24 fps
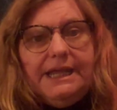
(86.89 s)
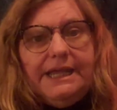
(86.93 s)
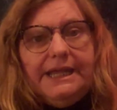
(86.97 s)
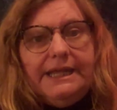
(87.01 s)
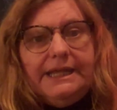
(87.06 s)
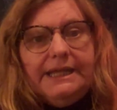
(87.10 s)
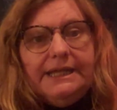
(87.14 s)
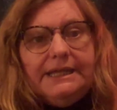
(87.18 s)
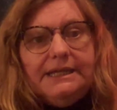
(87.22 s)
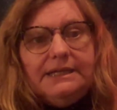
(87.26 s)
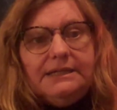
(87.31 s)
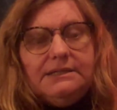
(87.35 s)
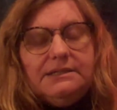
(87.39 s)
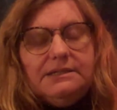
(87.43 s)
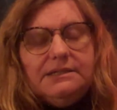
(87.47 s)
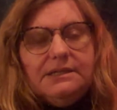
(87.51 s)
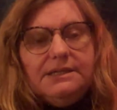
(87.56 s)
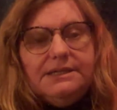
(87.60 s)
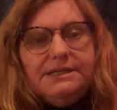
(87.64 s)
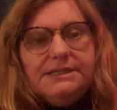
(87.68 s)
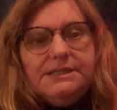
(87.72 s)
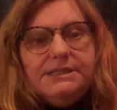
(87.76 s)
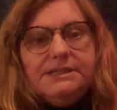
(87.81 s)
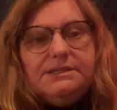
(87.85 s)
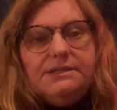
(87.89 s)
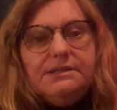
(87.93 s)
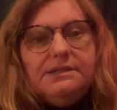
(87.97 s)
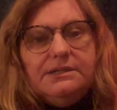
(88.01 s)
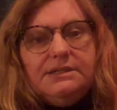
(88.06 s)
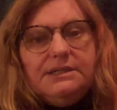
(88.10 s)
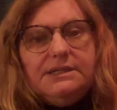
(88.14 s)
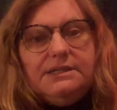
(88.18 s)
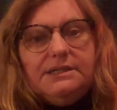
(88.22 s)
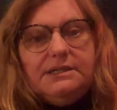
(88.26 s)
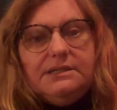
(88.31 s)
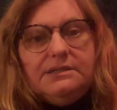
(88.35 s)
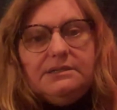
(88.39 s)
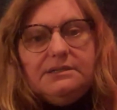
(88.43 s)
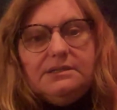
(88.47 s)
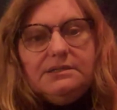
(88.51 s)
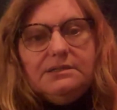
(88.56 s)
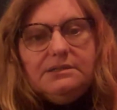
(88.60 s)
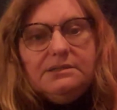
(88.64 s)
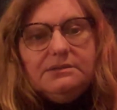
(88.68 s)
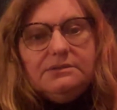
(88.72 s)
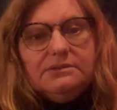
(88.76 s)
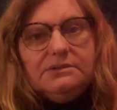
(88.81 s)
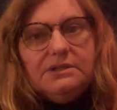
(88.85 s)
and I started
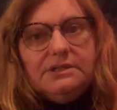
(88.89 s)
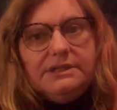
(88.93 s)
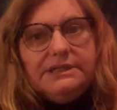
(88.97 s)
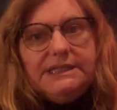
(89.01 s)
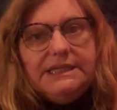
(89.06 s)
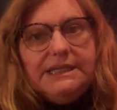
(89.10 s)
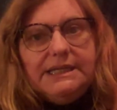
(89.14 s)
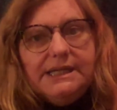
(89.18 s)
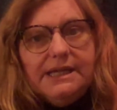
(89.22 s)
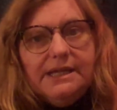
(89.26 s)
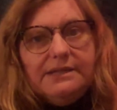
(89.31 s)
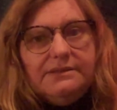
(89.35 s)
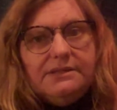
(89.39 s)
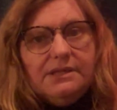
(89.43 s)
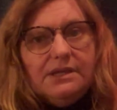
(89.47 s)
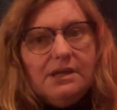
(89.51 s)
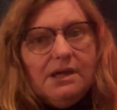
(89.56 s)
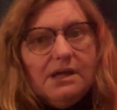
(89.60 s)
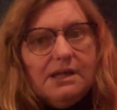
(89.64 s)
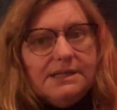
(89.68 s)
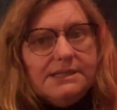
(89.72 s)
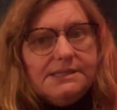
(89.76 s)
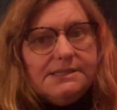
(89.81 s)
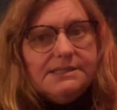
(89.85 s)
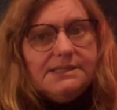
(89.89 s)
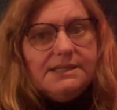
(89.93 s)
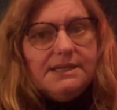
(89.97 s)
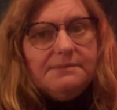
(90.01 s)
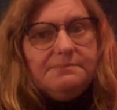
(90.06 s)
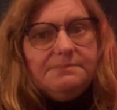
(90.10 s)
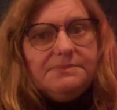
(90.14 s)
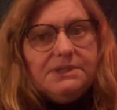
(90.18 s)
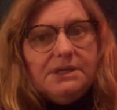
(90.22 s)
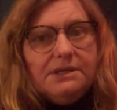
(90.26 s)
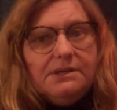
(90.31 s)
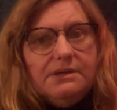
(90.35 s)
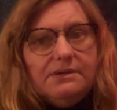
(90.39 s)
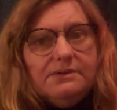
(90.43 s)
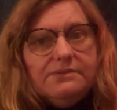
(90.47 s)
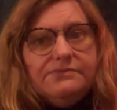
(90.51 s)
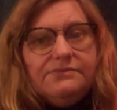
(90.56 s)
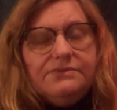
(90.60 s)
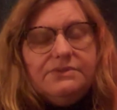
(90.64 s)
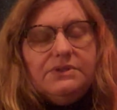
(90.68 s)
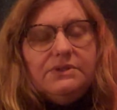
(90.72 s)
looking at the concept of